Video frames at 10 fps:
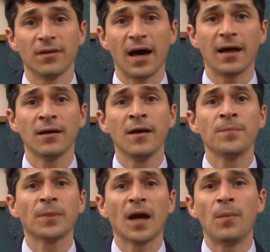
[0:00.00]
that.
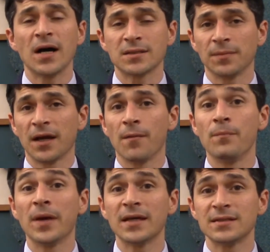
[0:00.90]
possibly our
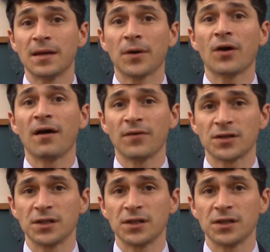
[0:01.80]
biggest demographic